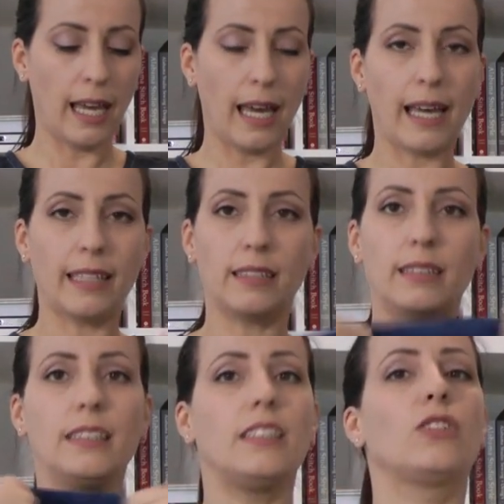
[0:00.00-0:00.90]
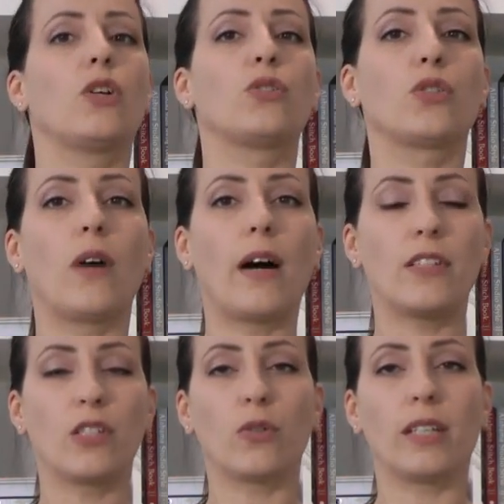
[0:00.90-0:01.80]
And this is also how
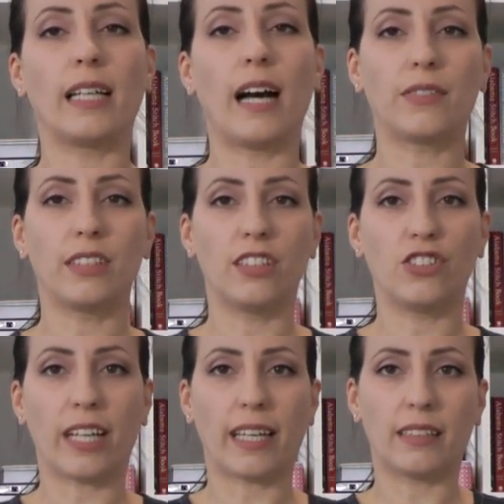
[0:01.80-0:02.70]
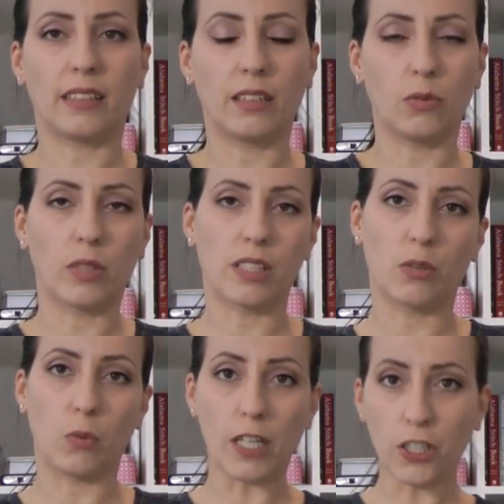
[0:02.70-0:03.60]
it's looking after the jacket was
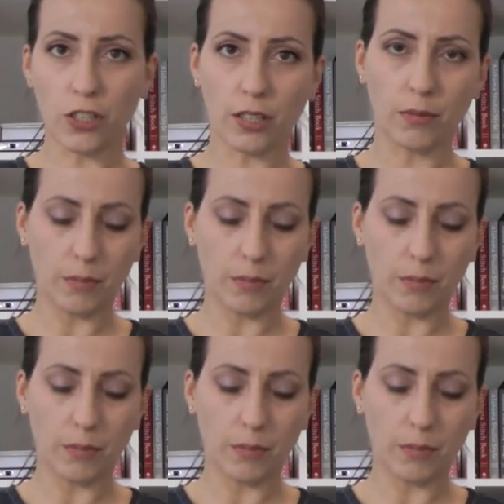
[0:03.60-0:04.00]
washed,